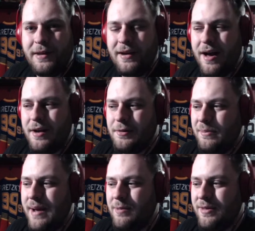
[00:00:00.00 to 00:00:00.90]

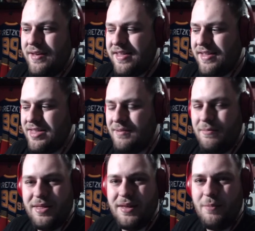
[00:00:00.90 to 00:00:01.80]
remember, this is the
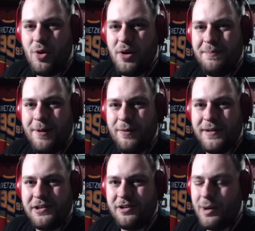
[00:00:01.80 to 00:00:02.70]
Maury
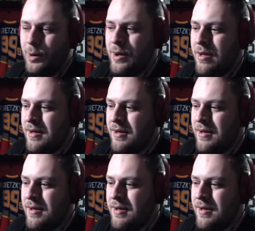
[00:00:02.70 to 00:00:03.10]
Povich show.